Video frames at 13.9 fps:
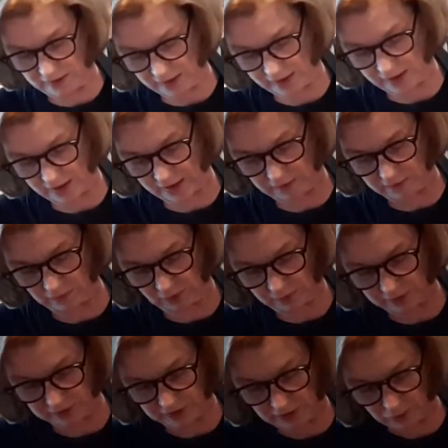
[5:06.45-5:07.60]
And so I'm going
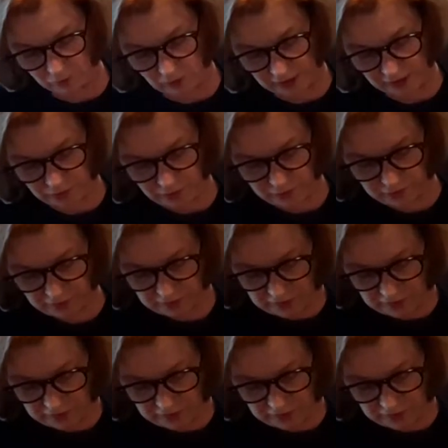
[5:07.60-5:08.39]
to cut right through the